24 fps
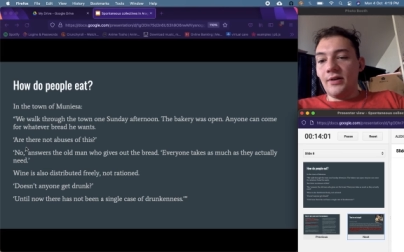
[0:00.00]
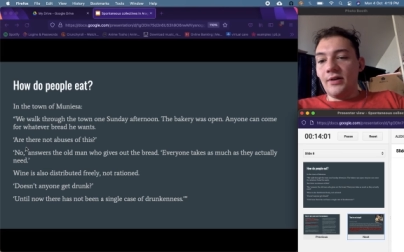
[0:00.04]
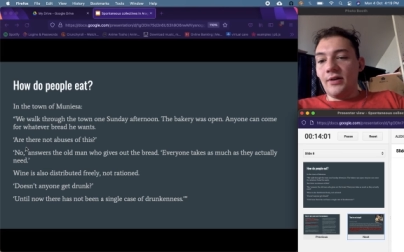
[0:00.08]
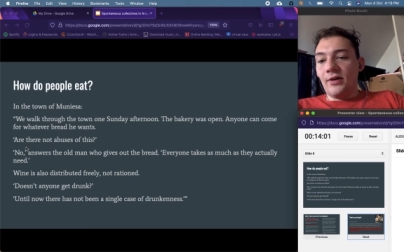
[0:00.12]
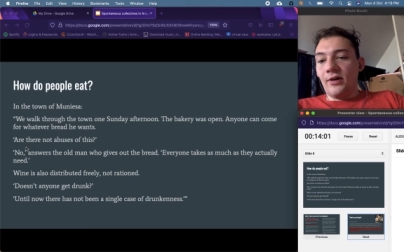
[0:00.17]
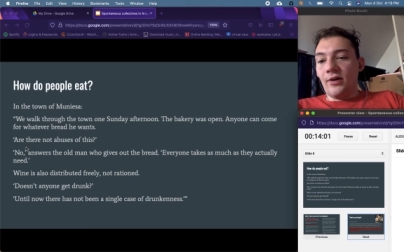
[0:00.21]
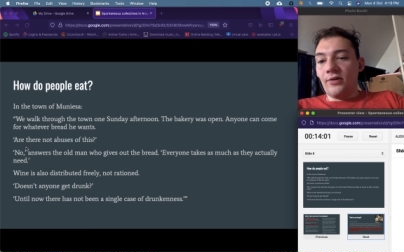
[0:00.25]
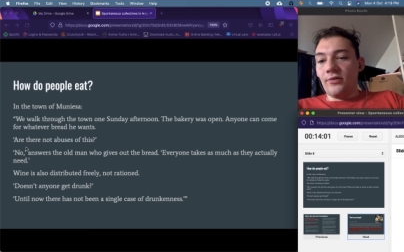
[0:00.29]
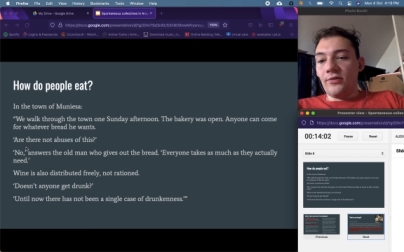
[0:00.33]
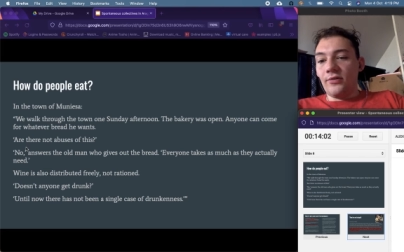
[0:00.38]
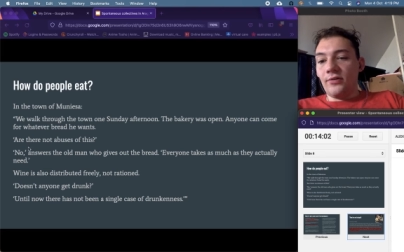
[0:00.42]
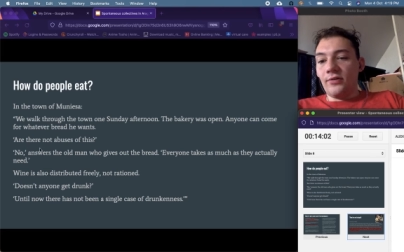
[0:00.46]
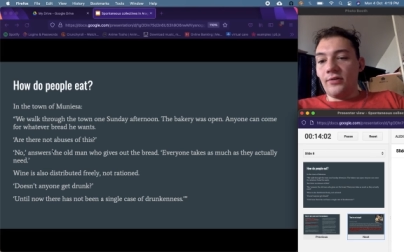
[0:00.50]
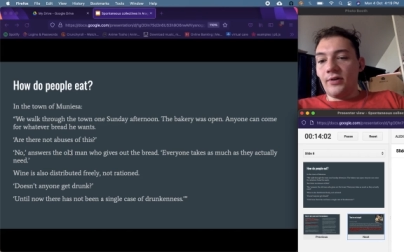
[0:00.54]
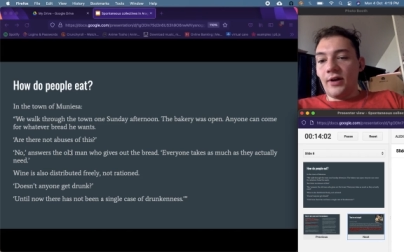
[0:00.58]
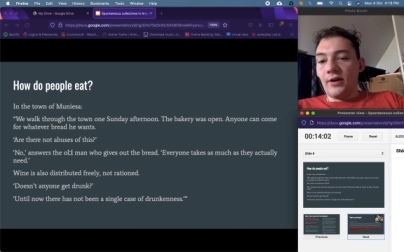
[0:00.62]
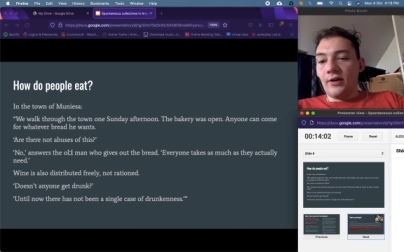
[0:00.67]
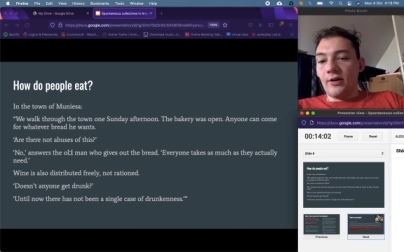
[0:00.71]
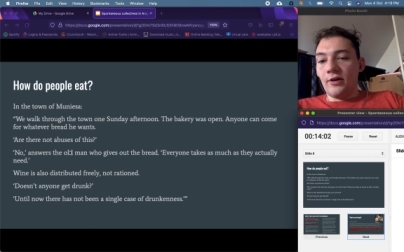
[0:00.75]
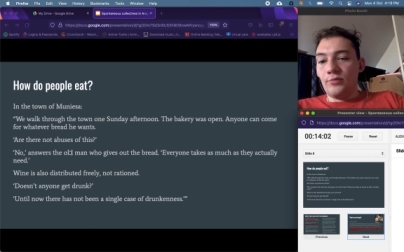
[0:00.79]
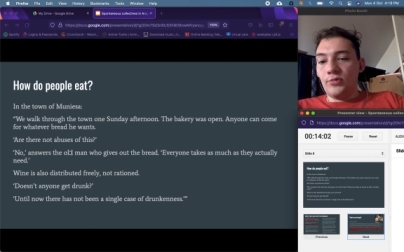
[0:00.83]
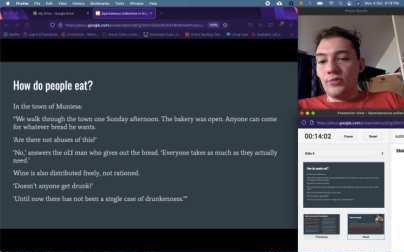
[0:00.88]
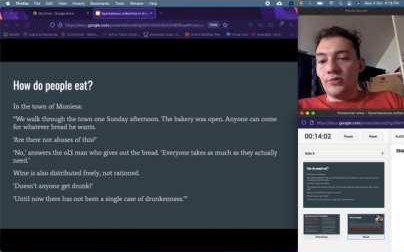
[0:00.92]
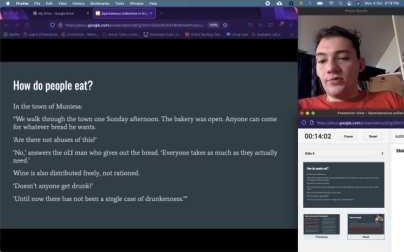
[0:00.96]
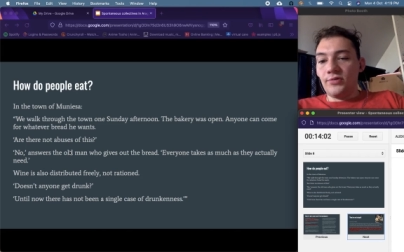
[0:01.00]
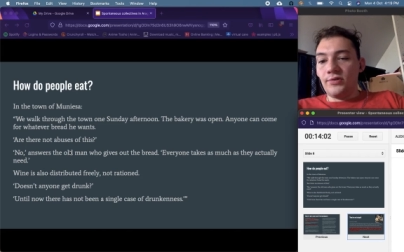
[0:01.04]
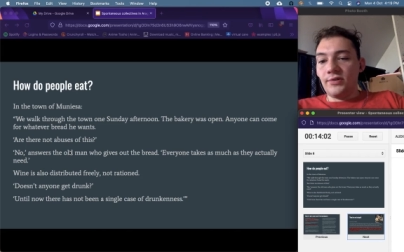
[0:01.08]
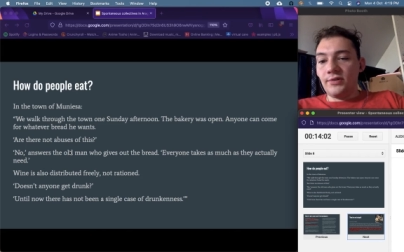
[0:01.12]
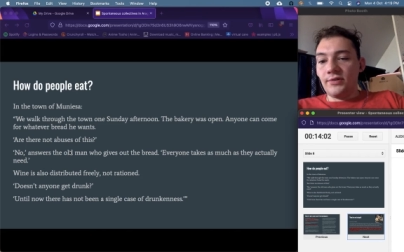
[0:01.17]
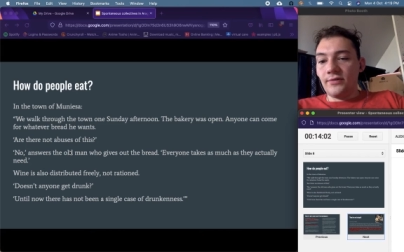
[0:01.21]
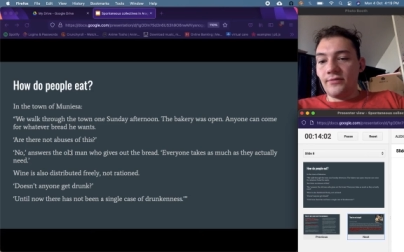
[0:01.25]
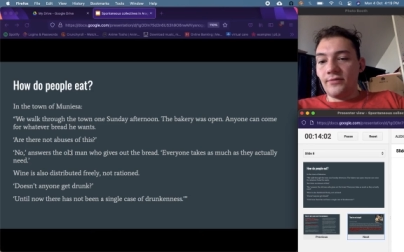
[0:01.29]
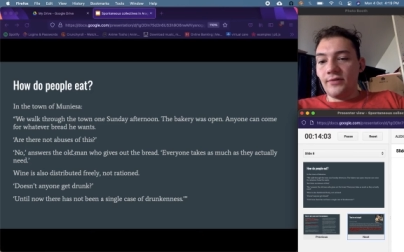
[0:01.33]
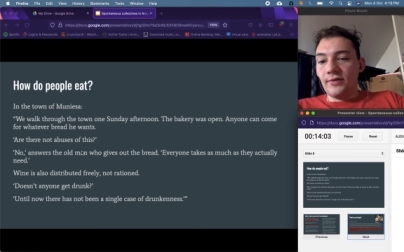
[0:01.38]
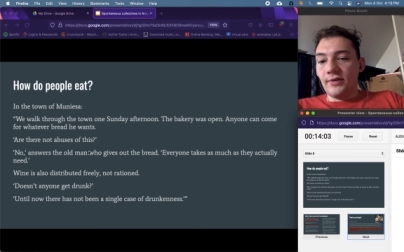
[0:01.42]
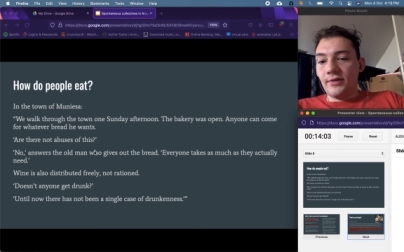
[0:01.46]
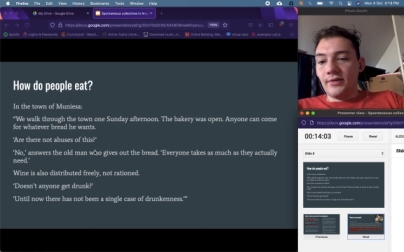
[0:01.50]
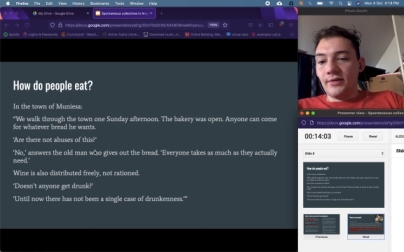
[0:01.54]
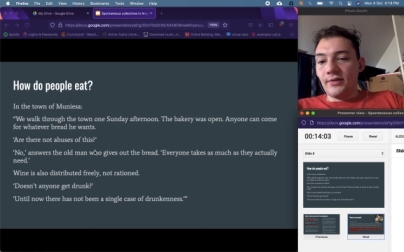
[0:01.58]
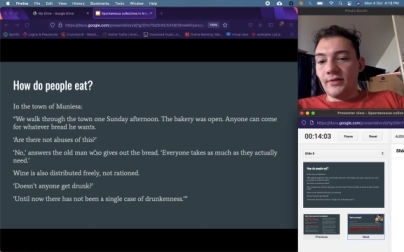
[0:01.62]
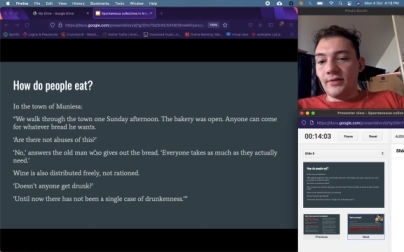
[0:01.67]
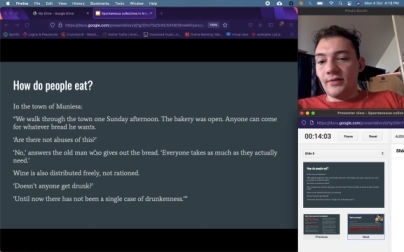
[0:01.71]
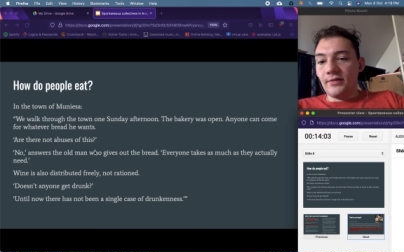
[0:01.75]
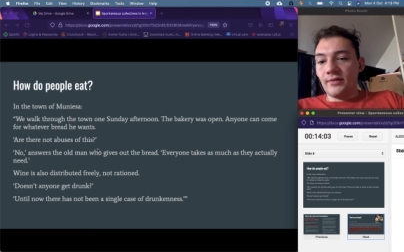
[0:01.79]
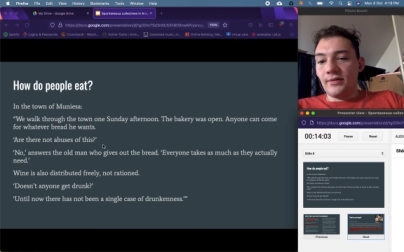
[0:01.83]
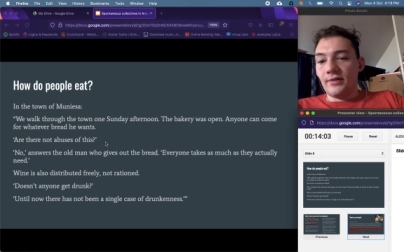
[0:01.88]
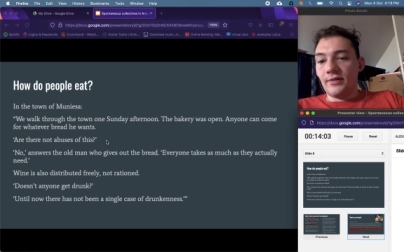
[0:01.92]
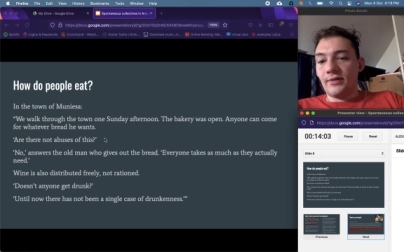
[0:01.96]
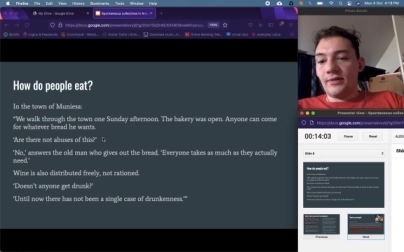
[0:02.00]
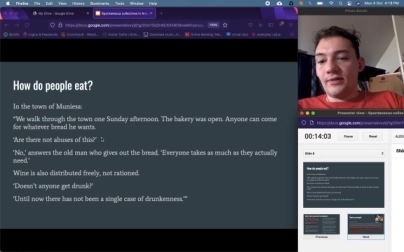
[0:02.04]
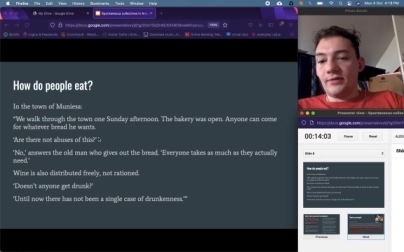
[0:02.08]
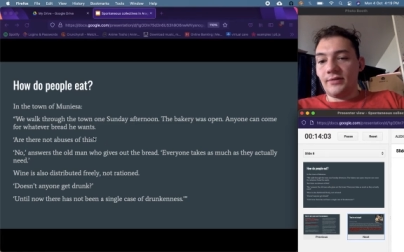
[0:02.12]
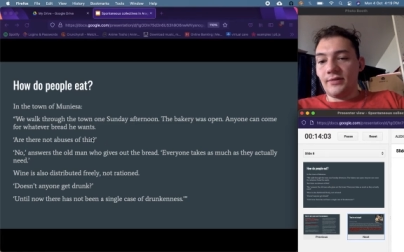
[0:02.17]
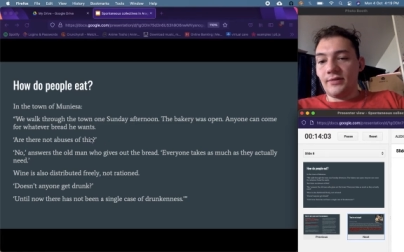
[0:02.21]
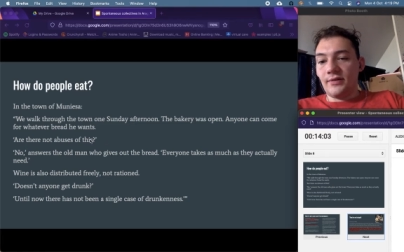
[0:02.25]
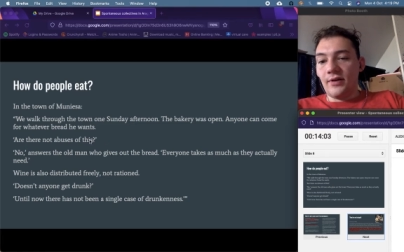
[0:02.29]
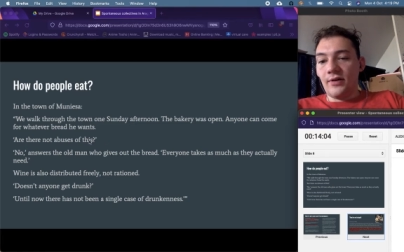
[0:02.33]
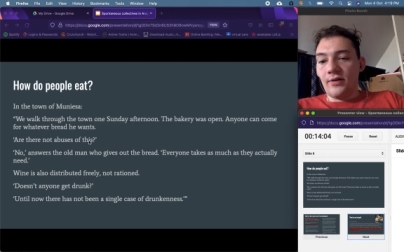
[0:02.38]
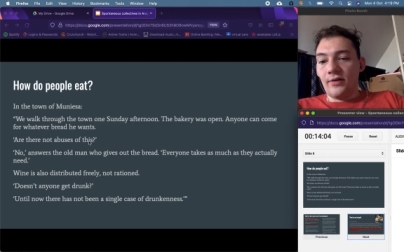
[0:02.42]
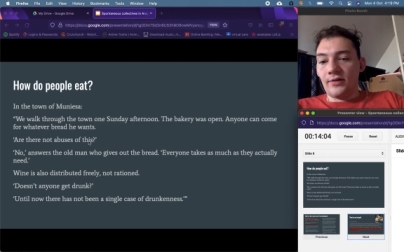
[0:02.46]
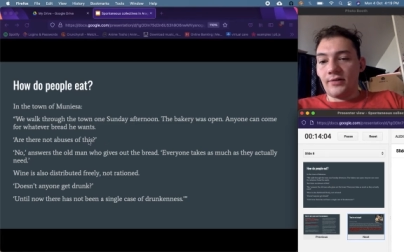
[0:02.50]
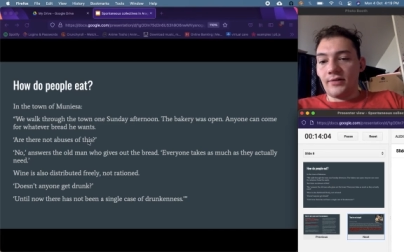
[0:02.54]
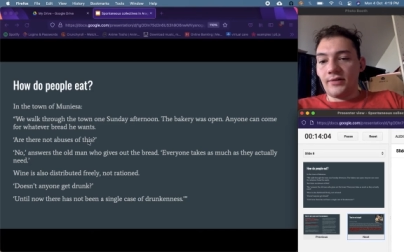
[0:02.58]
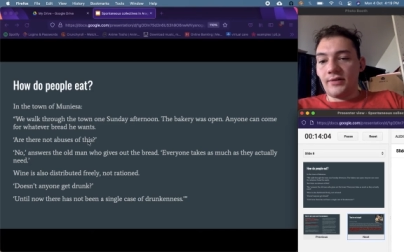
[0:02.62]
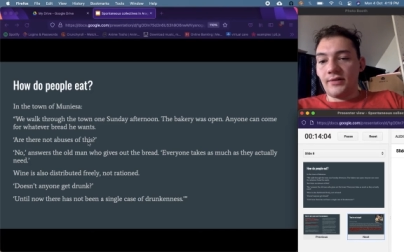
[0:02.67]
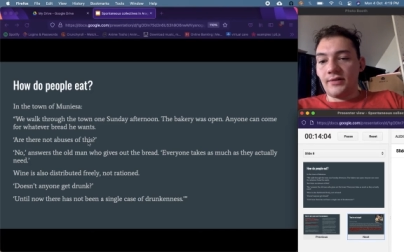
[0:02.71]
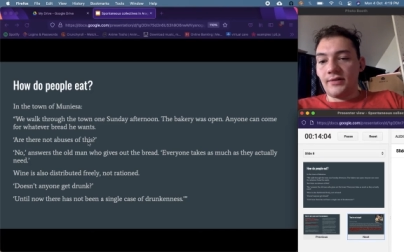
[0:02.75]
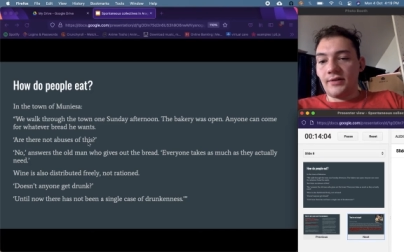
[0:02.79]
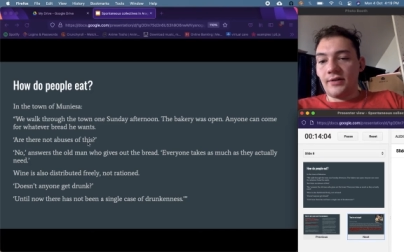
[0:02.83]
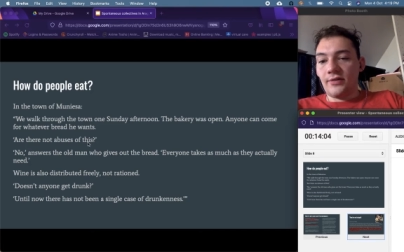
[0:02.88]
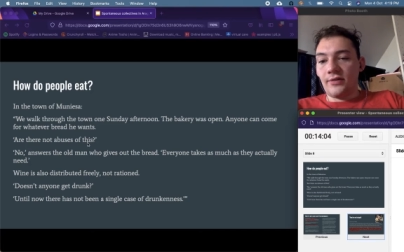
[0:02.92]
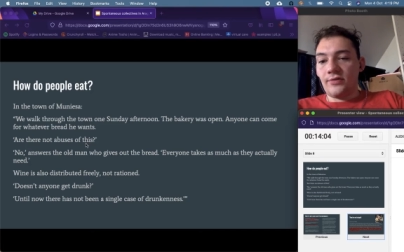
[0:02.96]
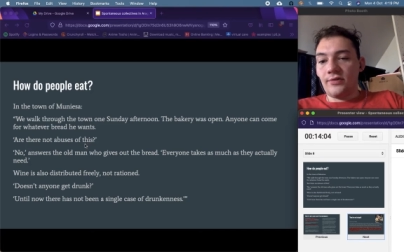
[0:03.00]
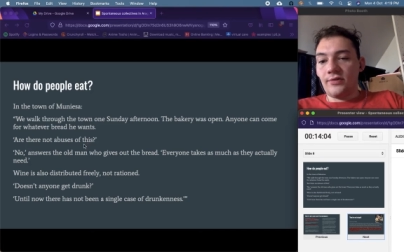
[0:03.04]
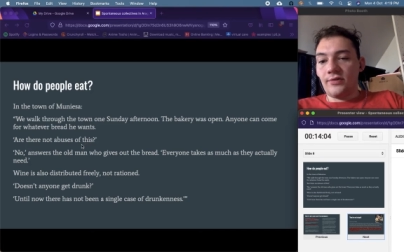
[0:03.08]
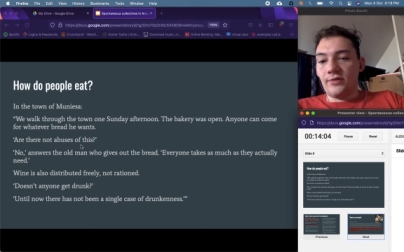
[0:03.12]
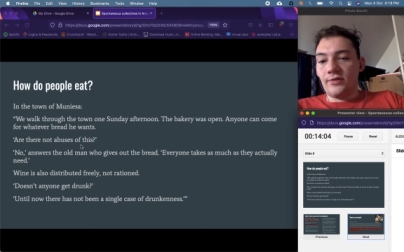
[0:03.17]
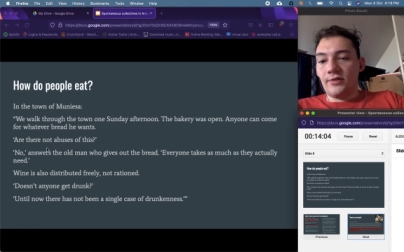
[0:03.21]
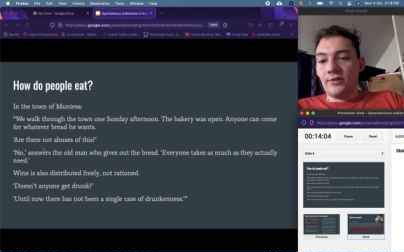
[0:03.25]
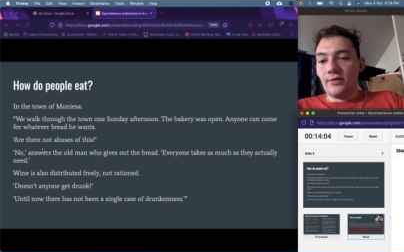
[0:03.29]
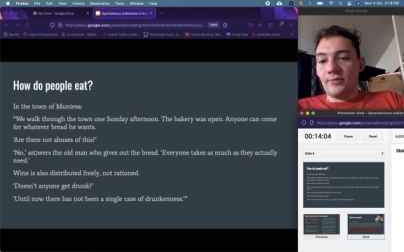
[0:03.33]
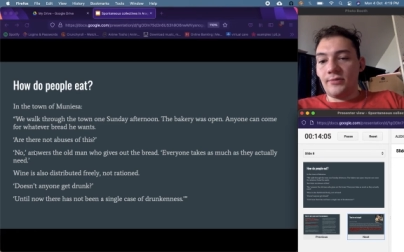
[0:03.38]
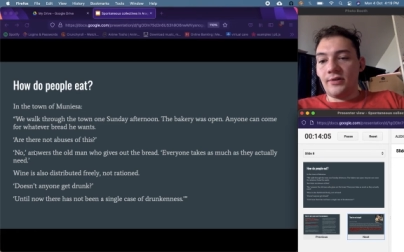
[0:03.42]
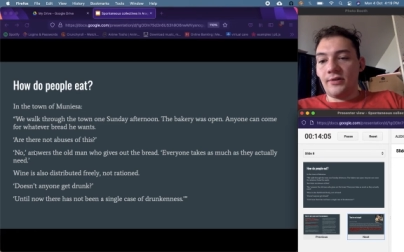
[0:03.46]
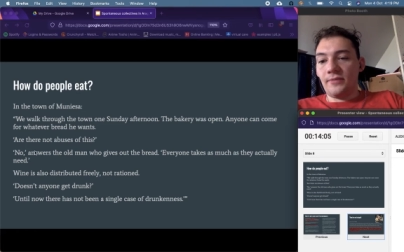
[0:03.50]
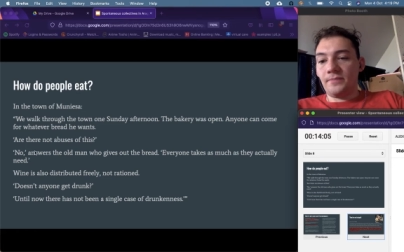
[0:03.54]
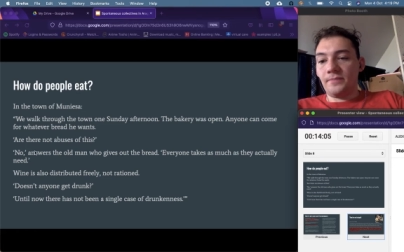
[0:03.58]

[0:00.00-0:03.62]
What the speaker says: Are there not abuses of this? This is Augustin Souchy speaking.